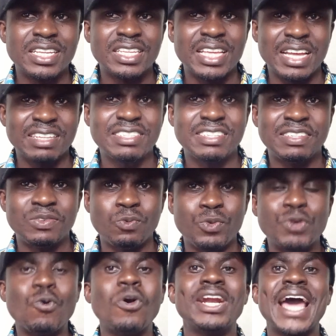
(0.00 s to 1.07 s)
yes,
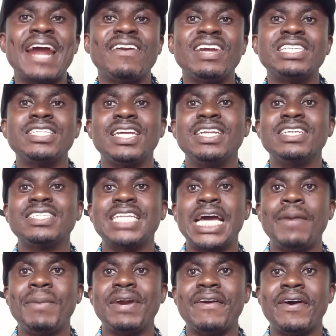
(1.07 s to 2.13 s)
we got arrested this
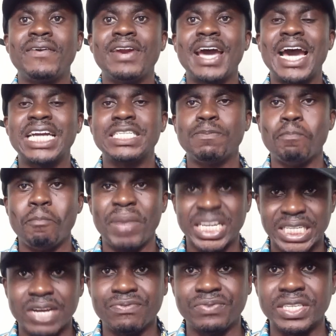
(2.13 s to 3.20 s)
time around at
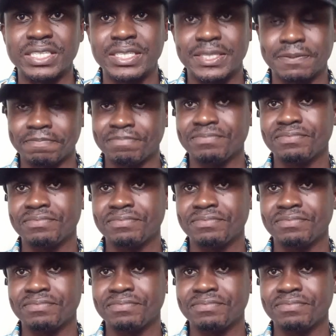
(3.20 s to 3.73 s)
metaphase.